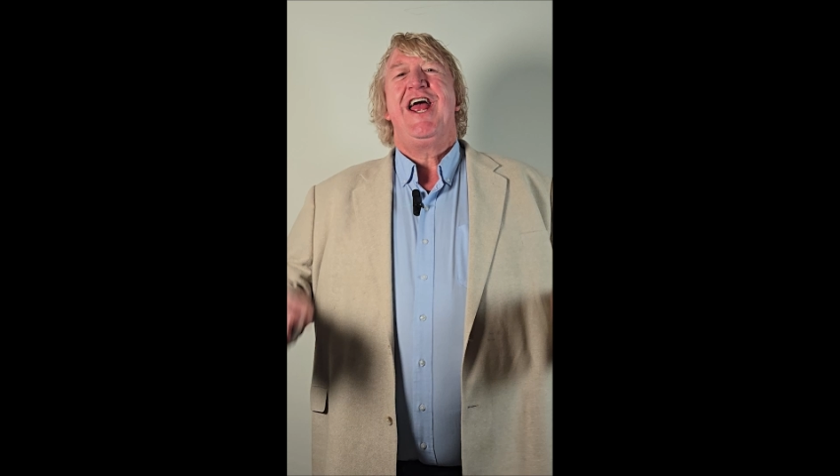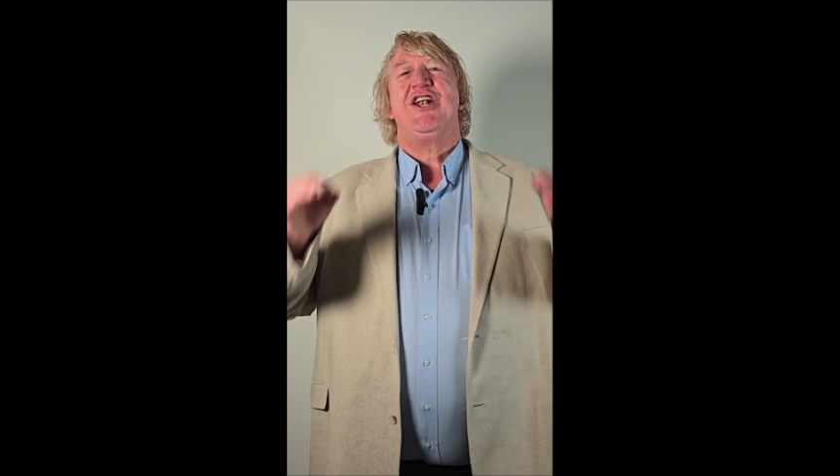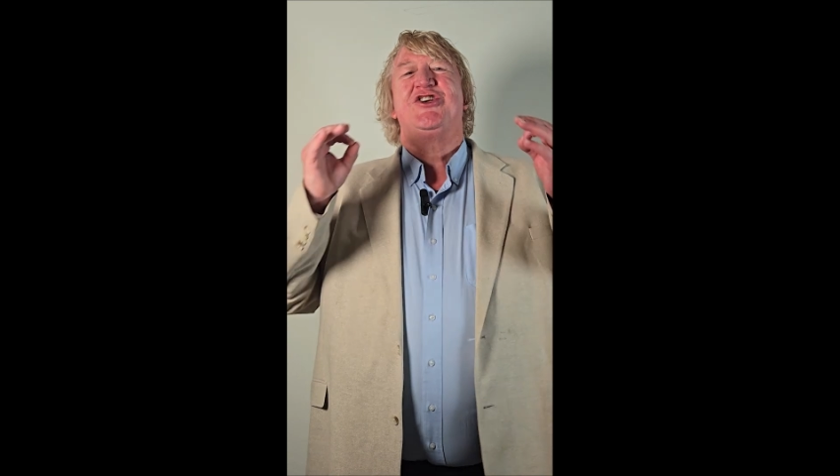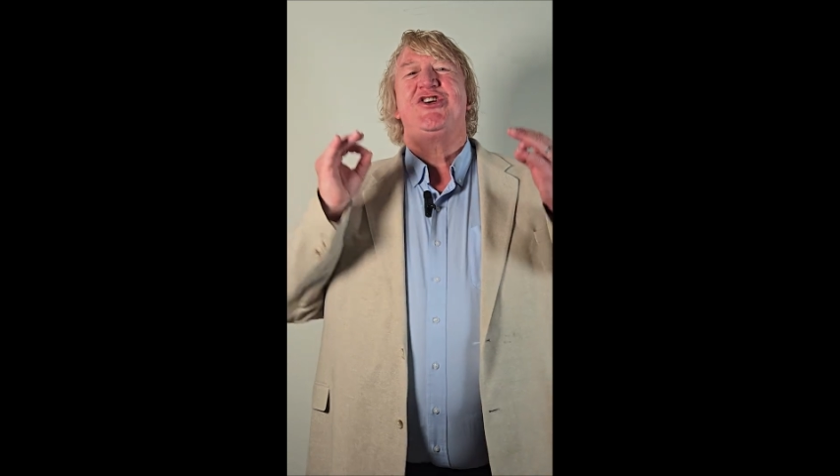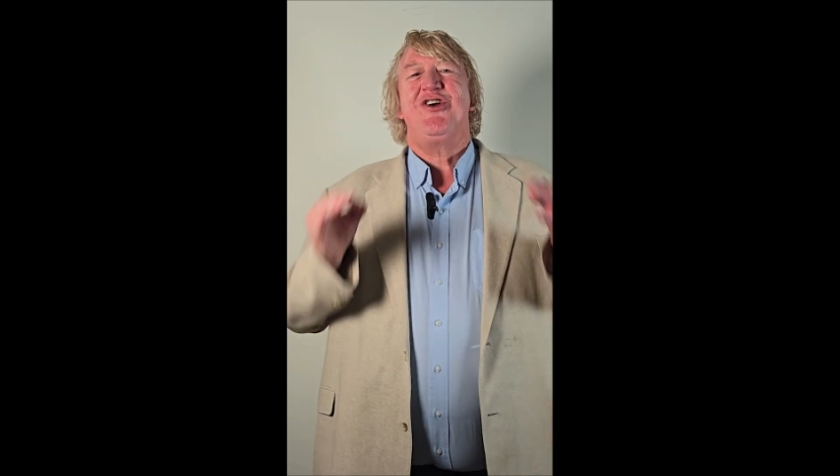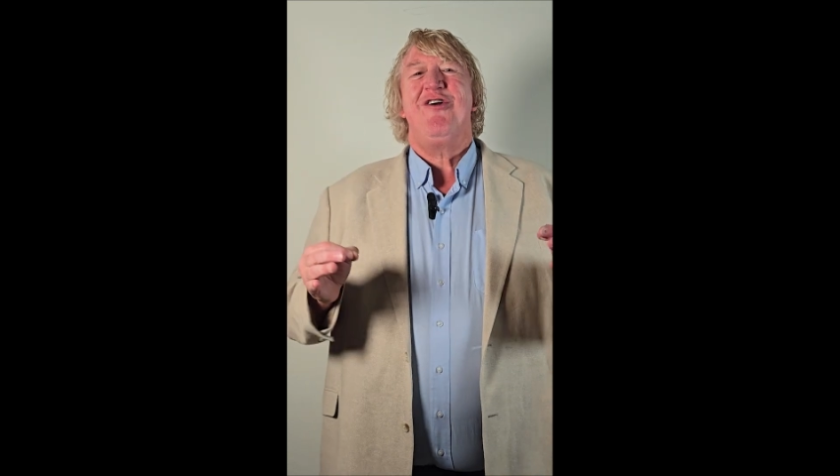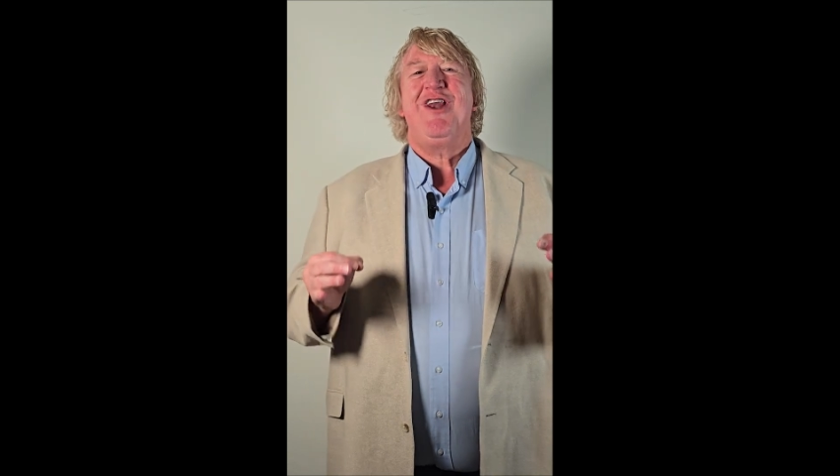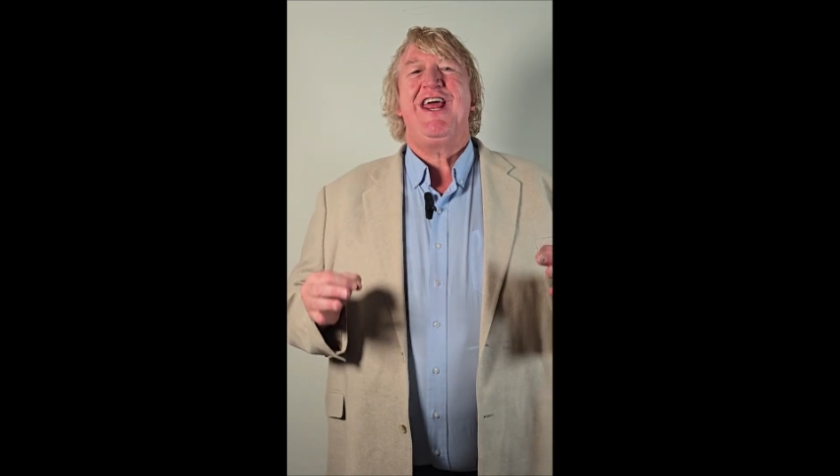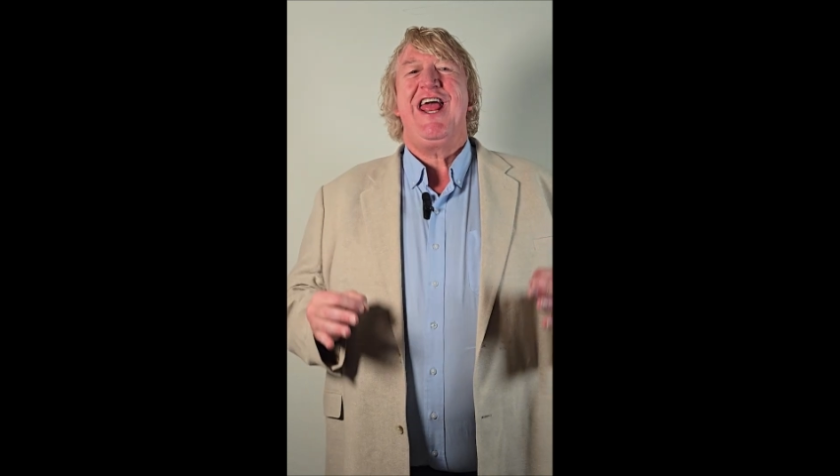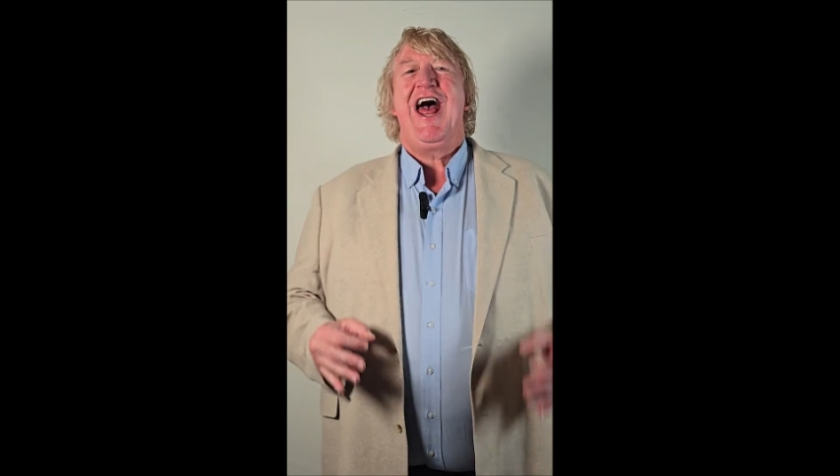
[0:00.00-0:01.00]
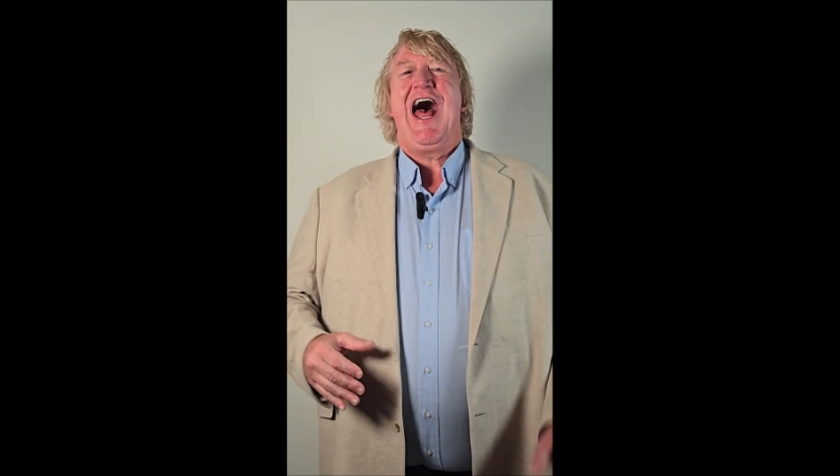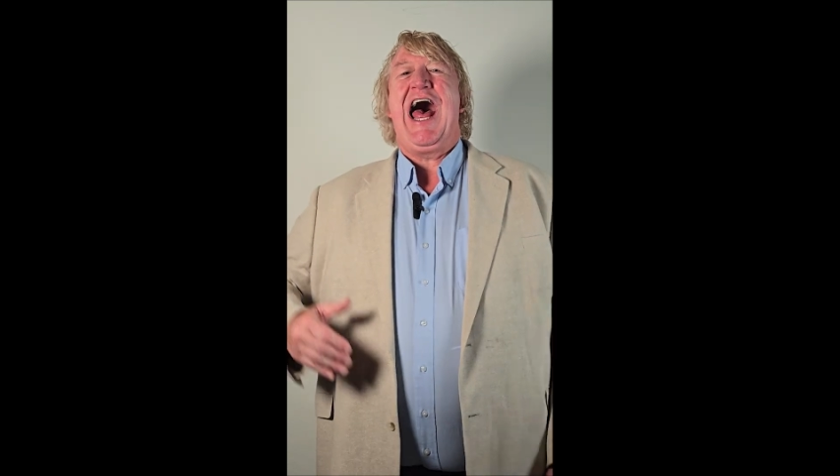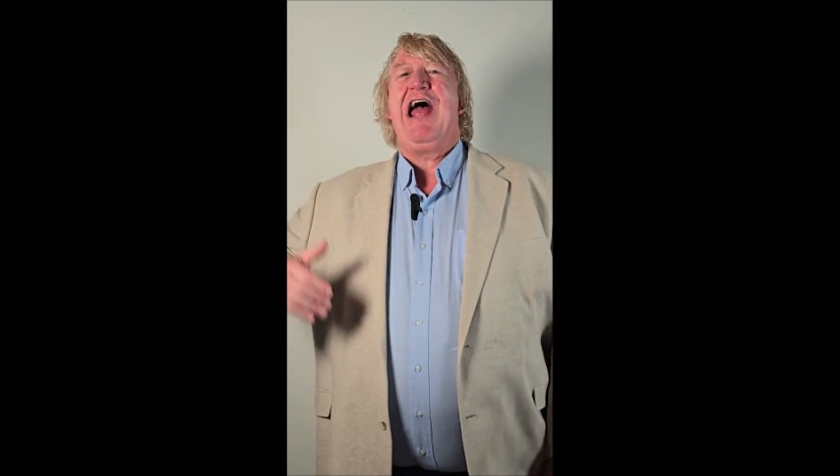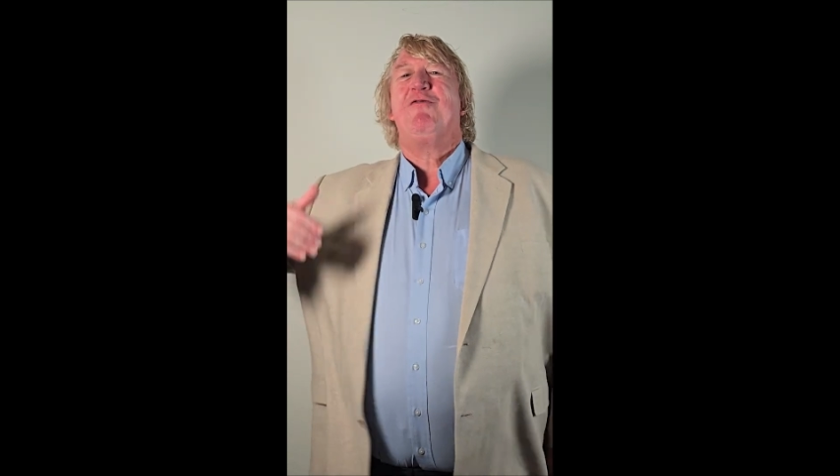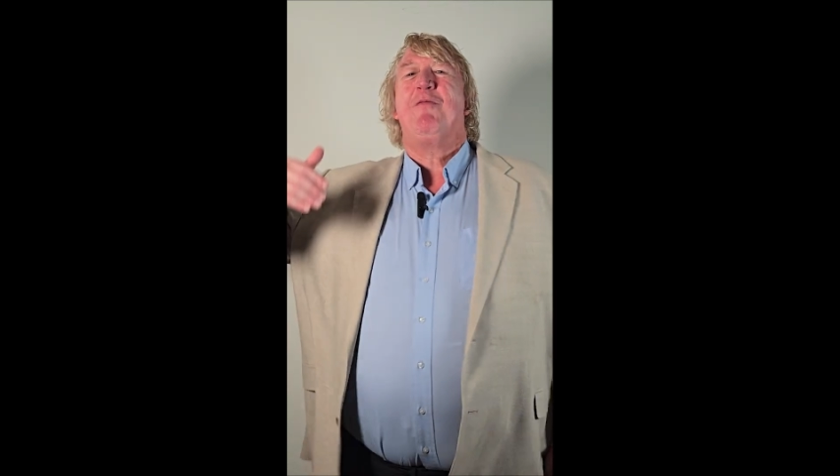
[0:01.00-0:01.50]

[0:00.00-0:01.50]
And surely I